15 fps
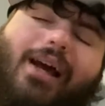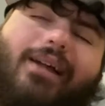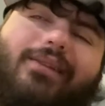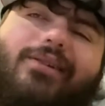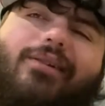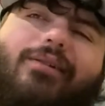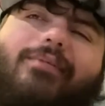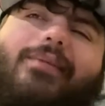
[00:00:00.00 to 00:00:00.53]
I
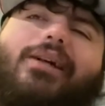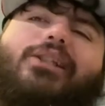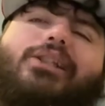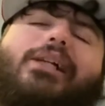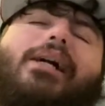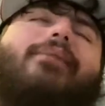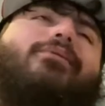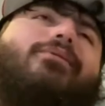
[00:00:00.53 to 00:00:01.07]
turned my
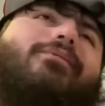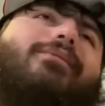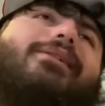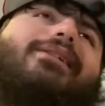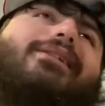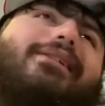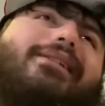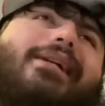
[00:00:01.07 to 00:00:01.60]
trap to an
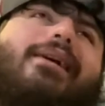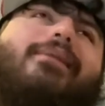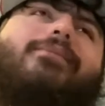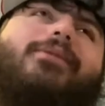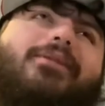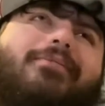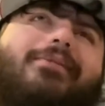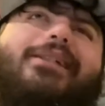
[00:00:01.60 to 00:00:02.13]

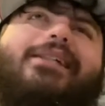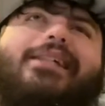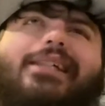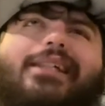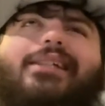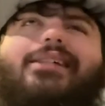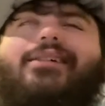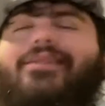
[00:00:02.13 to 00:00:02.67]

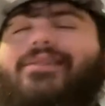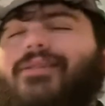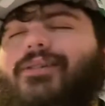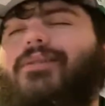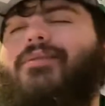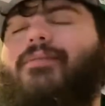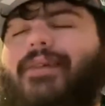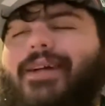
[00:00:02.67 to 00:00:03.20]
establishment,
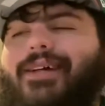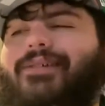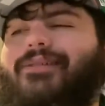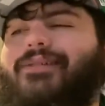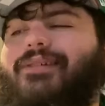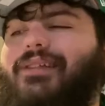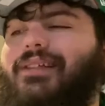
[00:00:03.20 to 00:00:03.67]
yo, bro.